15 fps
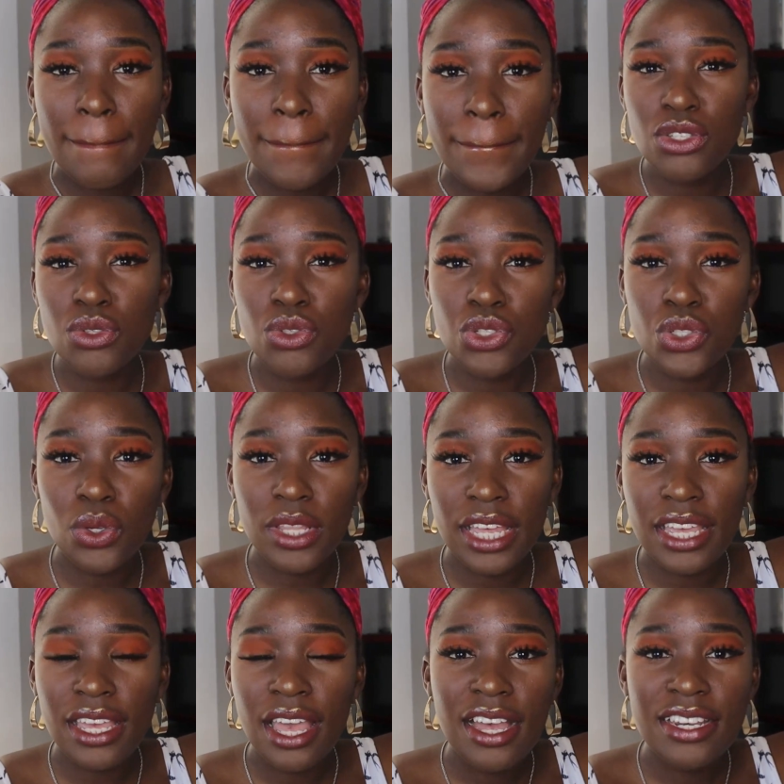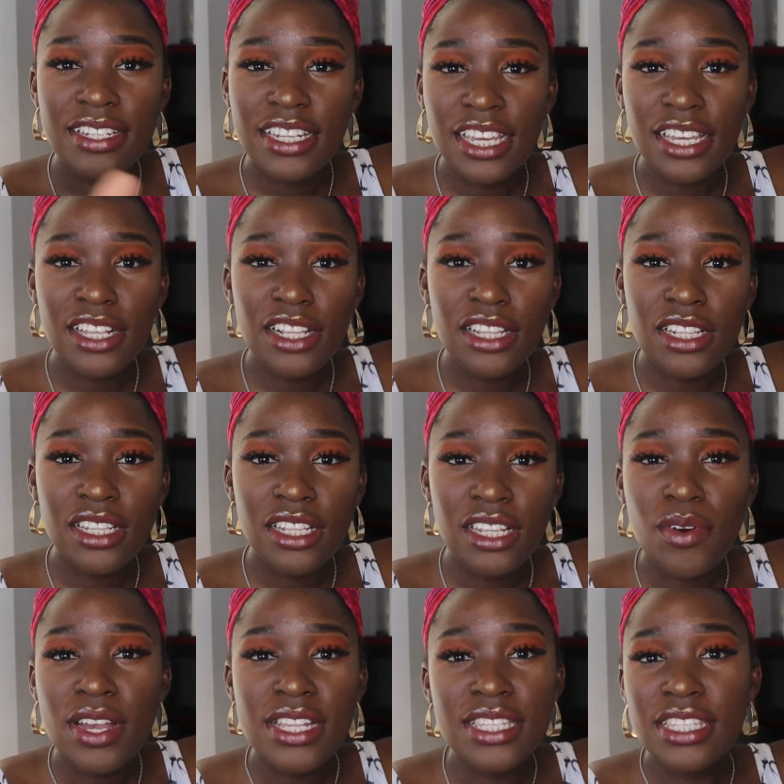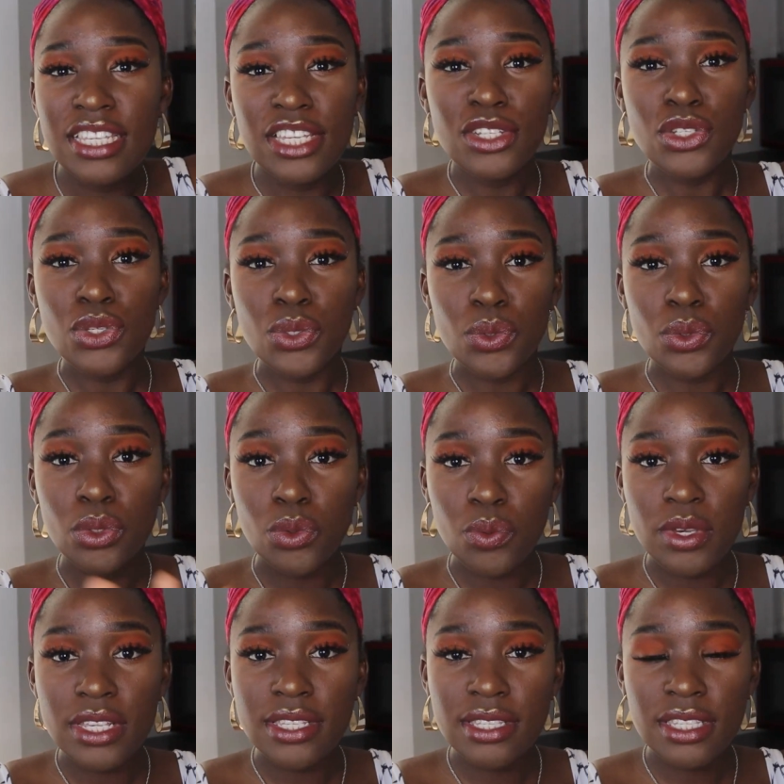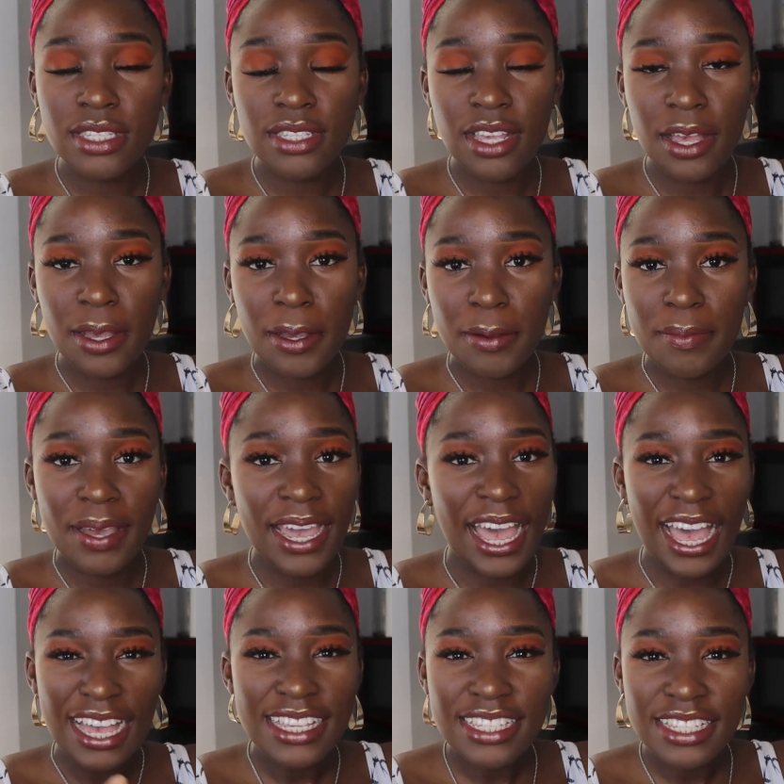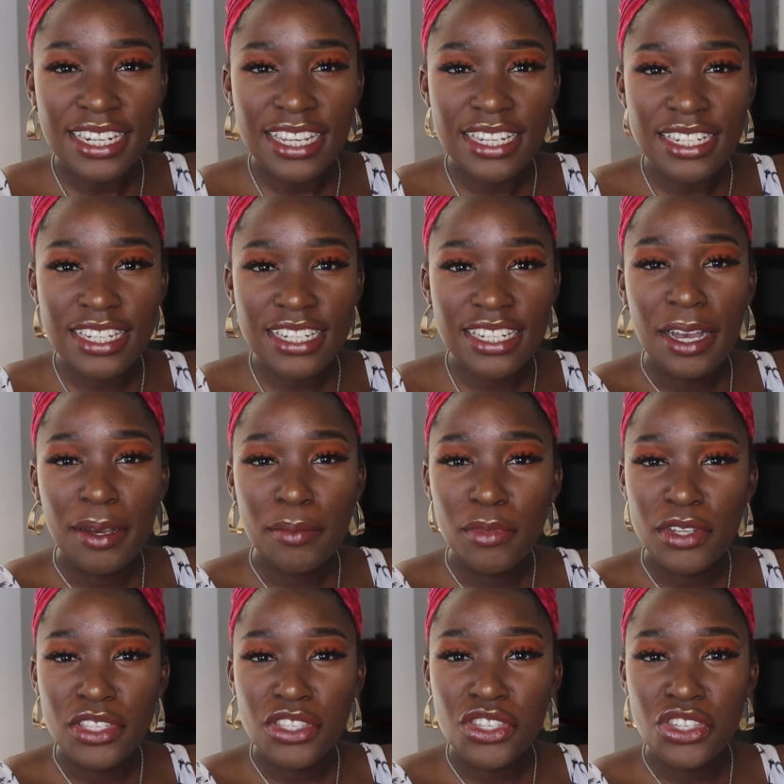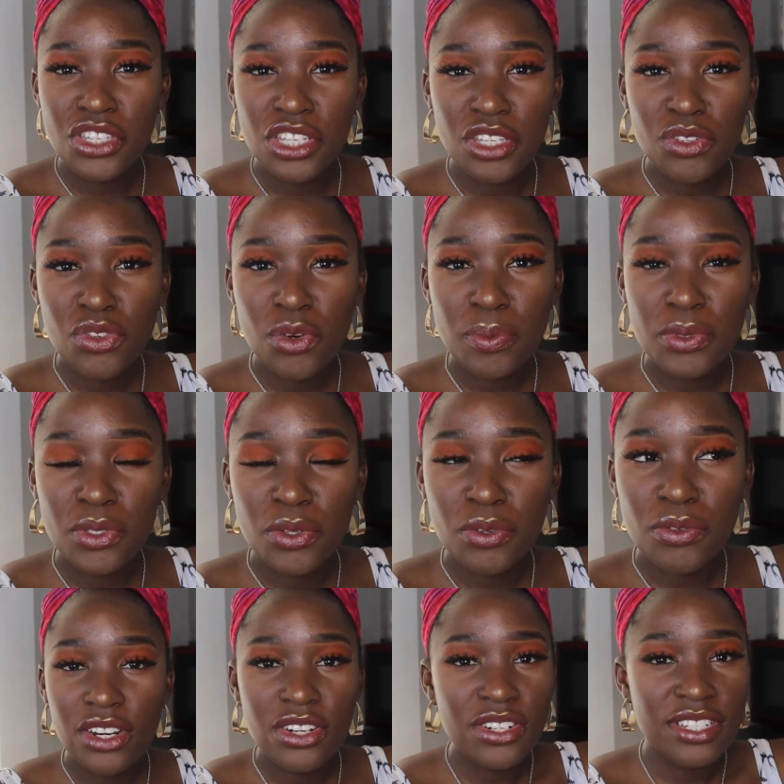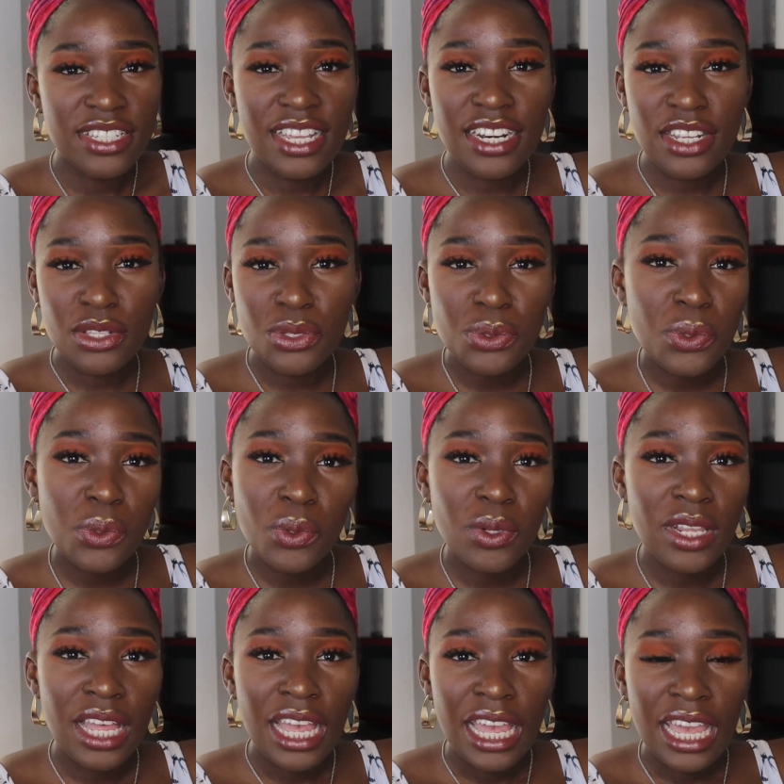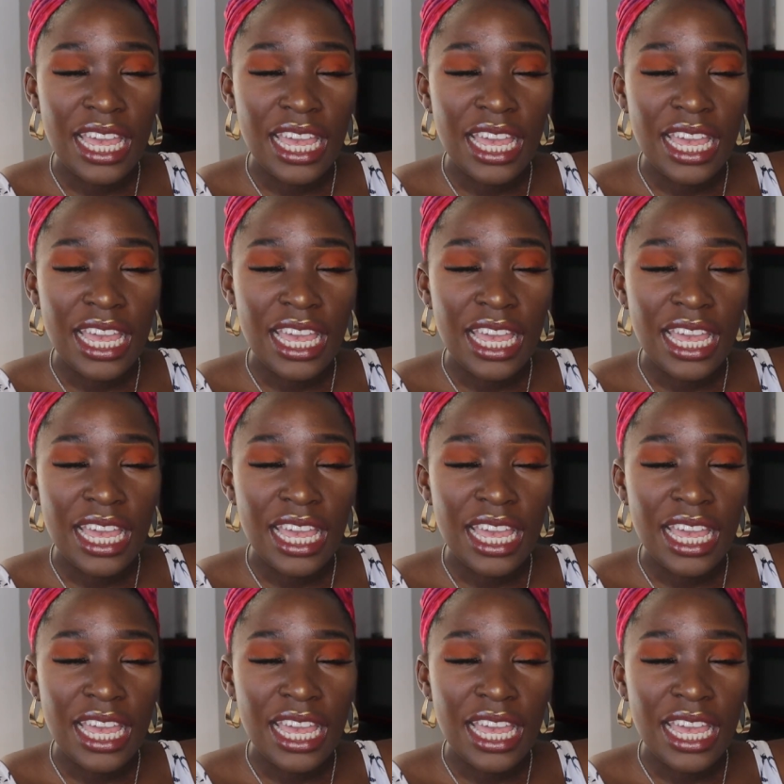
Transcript: just to show, like Adele runs into Louise by accident when she drops off her son at school,